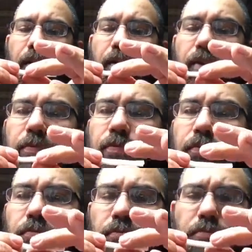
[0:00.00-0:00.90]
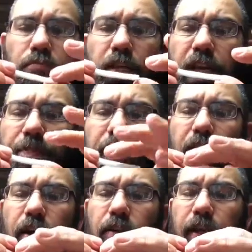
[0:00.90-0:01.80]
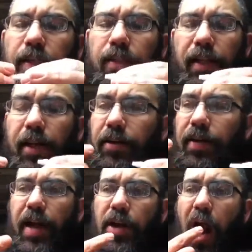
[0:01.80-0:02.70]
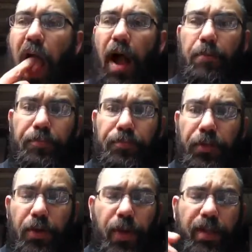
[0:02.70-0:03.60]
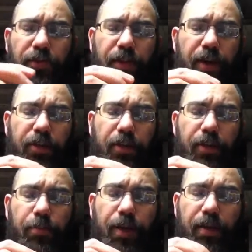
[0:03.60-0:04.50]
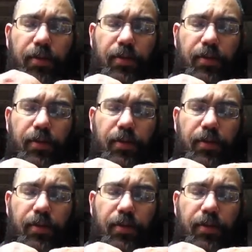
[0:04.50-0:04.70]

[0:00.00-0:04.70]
let's keep this all nice layered together. Wet the fingers a little bit.